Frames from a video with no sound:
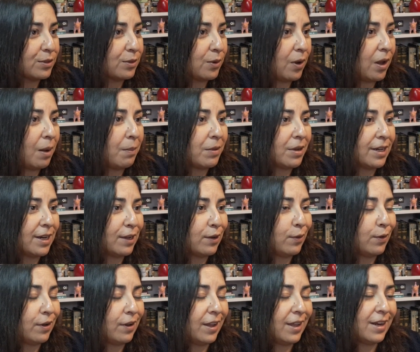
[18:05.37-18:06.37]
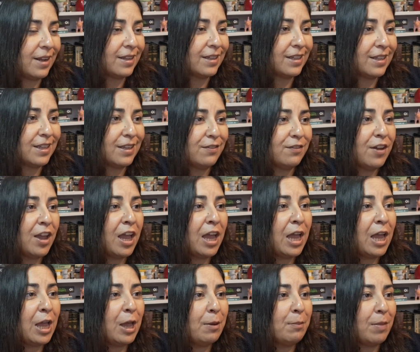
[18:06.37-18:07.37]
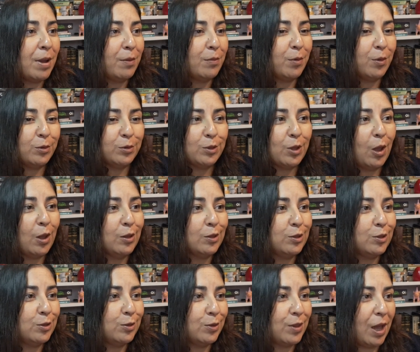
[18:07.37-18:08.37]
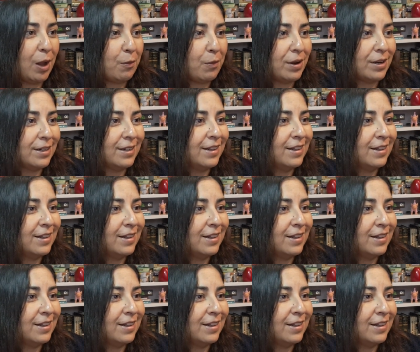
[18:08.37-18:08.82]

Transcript: So I'm gonna go ahead and give my vote to that one.